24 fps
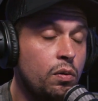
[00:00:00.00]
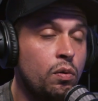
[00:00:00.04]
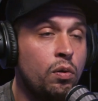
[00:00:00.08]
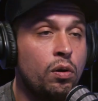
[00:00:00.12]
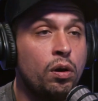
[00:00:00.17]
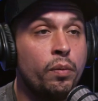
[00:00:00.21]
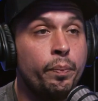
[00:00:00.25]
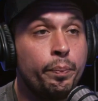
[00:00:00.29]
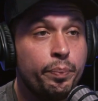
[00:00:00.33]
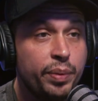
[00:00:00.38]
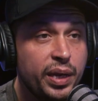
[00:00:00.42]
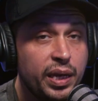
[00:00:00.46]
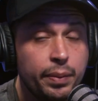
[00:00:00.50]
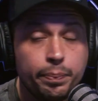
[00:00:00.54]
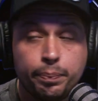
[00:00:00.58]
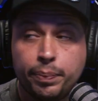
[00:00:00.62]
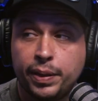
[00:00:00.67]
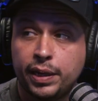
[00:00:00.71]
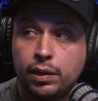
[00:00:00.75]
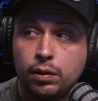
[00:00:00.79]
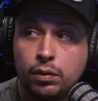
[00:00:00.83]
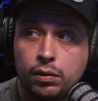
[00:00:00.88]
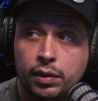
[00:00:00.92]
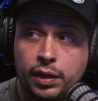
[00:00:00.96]
or a
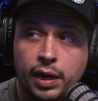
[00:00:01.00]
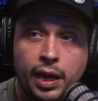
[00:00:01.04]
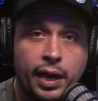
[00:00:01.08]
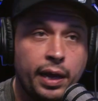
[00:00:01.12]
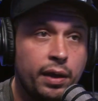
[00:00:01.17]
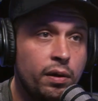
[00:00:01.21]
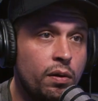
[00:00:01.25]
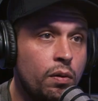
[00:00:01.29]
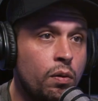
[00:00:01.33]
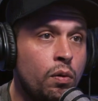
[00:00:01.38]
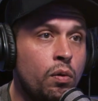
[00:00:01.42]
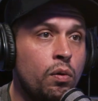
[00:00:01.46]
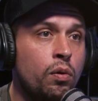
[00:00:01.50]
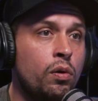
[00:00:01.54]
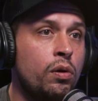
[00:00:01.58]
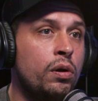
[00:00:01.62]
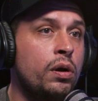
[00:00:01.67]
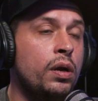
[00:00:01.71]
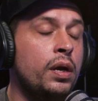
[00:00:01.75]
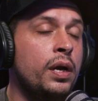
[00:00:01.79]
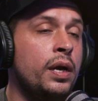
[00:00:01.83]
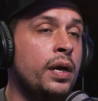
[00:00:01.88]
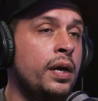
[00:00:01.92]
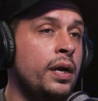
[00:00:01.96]
beet pico de gallo
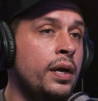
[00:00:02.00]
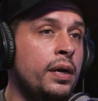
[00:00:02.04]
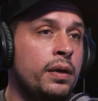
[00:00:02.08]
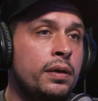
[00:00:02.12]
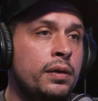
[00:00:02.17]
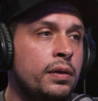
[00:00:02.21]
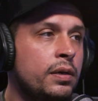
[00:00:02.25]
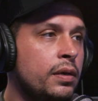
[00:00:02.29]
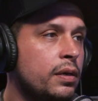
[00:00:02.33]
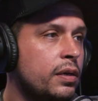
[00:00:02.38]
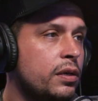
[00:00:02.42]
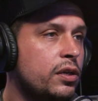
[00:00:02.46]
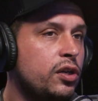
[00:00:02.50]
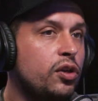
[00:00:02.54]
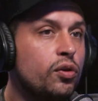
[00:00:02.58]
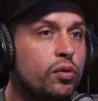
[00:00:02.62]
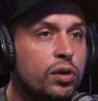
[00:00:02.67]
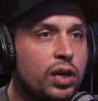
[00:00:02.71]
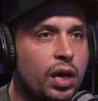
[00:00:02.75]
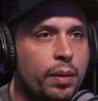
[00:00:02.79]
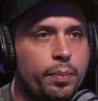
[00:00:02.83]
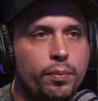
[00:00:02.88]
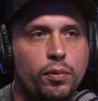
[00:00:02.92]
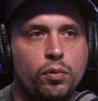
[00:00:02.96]
or a
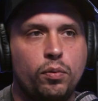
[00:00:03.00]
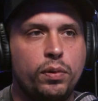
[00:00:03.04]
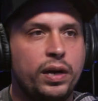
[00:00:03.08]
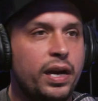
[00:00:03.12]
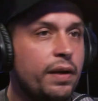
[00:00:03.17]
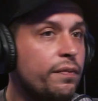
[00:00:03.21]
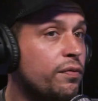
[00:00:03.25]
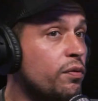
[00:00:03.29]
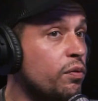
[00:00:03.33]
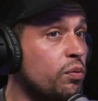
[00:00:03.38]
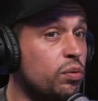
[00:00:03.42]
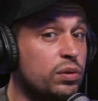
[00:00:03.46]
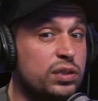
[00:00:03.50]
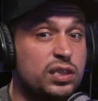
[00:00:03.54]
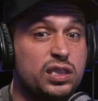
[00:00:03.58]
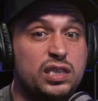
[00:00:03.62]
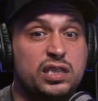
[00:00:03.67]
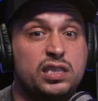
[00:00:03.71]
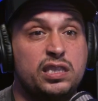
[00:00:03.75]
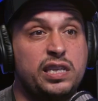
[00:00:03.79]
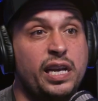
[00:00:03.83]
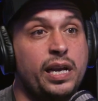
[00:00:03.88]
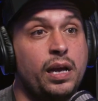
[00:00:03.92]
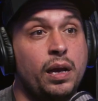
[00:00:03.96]
cucumber, whatever was
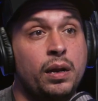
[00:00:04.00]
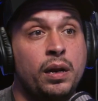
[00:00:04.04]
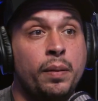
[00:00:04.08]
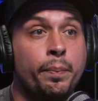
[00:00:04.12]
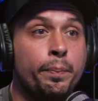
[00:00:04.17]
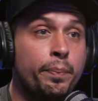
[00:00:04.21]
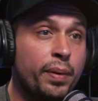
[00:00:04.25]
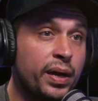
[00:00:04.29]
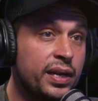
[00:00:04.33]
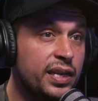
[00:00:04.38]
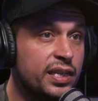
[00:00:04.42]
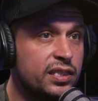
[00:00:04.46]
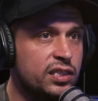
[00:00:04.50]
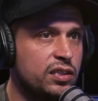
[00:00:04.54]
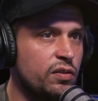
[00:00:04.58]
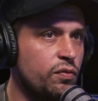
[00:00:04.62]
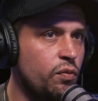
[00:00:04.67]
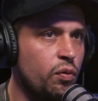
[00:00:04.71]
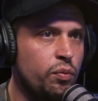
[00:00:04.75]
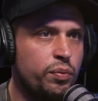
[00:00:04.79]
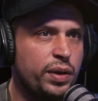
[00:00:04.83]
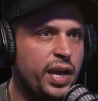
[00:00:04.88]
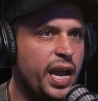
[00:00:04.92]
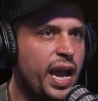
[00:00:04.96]
just like an abundance
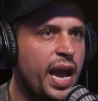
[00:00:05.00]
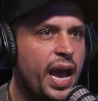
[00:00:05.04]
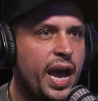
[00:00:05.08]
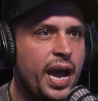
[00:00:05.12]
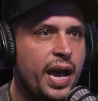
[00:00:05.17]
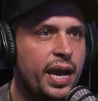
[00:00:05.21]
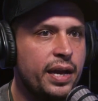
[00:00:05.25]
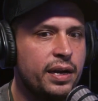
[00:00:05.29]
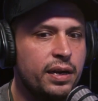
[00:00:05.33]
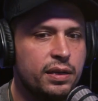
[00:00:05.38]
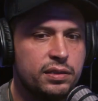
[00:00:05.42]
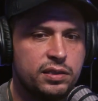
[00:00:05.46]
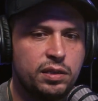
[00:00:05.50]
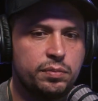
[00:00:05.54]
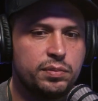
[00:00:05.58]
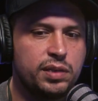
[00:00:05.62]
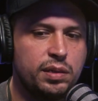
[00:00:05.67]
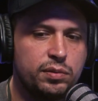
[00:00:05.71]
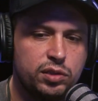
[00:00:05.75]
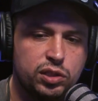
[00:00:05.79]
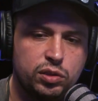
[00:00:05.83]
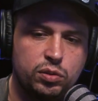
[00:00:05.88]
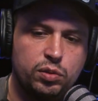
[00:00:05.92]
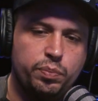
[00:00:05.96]
of what we had.
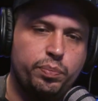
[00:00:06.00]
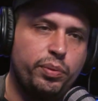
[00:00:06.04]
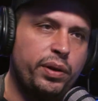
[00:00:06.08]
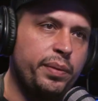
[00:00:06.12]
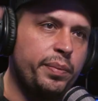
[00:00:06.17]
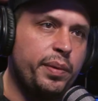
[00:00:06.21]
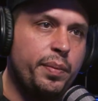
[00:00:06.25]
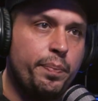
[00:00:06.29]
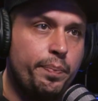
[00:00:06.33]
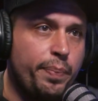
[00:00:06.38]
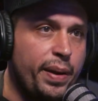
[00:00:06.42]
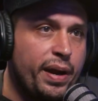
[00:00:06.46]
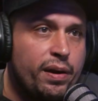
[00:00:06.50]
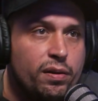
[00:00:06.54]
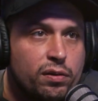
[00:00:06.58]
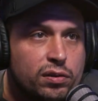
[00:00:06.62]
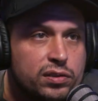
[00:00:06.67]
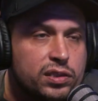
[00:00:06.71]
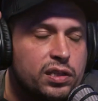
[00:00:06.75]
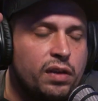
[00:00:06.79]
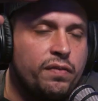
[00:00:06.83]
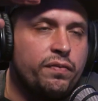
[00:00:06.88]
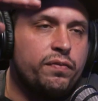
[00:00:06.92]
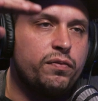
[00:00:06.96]
Sometimes she would bring me
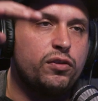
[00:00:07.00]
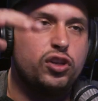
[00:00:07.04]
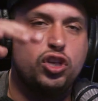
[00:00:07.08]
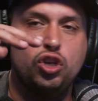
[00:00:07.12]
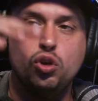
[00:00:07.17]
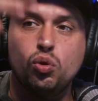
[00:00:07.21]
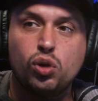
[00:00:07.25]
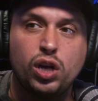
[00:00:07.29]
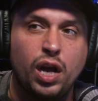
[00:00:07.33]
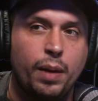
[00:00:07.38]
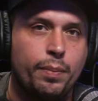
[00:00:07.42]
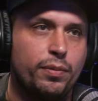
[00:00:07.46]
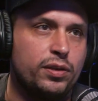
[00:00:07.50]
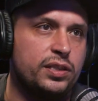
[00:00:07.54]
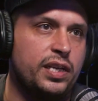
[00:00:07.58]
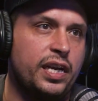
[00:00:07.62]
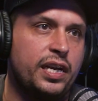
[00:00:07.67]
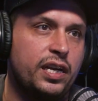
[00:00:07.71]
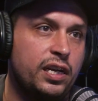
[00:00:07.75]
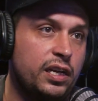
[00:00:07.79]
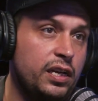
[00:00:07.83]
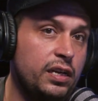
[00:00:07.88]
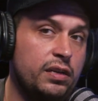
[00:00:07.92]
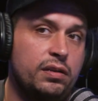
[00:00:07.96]
barrels of cucumbers.
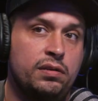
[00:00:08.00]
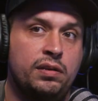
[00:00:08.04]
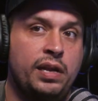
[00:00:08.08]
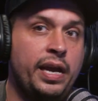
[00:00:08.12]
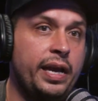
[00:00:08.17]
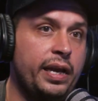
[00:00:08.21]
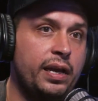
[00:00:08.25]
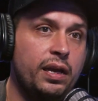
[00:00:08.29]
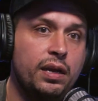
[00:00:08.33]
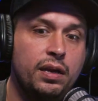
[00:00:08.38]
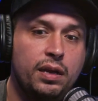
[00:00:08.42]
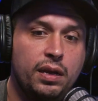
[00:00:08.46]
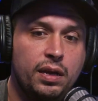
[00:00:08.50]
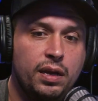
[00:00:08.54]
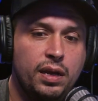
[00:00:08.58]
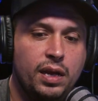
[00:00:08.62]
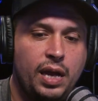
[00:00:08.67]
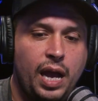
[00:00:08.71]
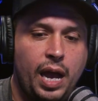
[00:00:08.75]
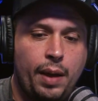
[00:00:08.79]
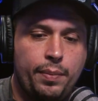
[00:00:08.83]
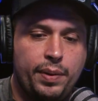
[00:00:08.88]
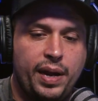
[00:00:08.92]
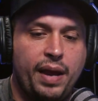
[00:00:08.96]
I
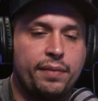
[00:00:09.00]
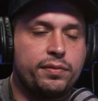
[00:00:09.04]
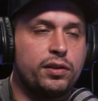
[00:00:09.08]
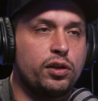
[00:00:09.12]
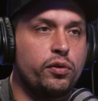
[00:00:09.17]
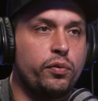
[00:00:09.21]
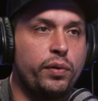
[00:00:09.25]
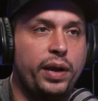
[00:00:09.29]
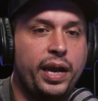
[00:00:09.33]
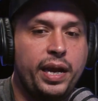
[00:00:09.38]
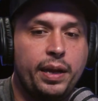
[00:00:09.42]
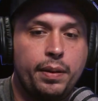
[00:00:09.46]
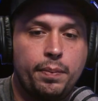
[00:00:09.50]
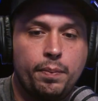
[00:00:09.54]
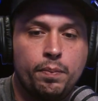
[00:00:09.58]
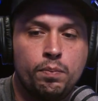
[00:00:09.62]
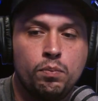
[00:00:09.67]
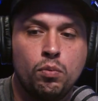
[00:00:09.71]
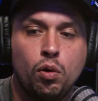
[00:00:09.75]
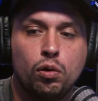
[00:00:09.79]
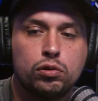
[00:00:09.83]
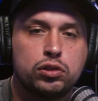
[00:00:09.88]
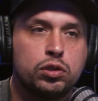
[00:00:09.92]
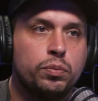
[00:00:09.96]
would have to
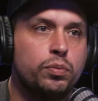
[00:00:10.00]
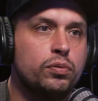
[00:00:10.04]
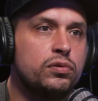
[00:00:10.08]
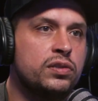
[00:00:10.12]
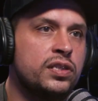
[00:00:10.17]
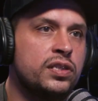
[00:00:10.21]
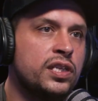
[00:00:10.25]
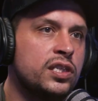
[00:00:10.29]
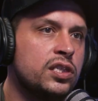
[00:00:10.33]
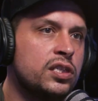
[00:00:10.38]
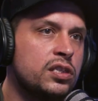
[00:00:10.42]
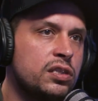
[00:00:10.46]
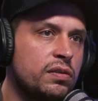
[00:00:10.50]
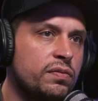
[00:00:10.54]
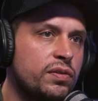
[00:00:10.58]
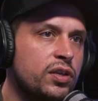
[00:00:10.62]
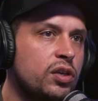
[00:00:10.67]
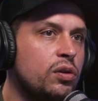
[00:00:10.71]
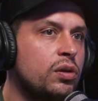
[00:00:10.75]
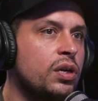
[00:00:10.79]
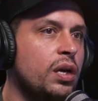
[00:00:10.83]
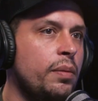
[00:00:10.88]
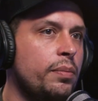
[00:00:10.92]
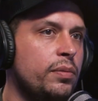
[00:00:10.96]
create multiple dishes of
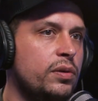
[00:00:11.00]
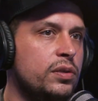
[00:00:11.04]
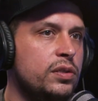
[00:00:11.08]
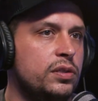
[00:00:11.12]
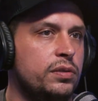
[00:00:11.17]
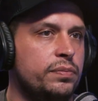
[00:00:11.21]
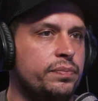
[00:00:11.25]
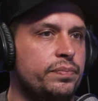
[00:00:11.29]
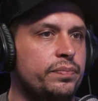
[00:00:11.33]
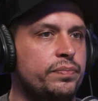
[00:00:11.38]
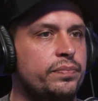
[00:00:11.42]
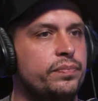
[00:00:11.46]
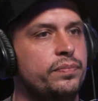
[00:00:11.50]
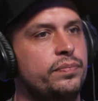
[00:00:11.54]
cucumbers.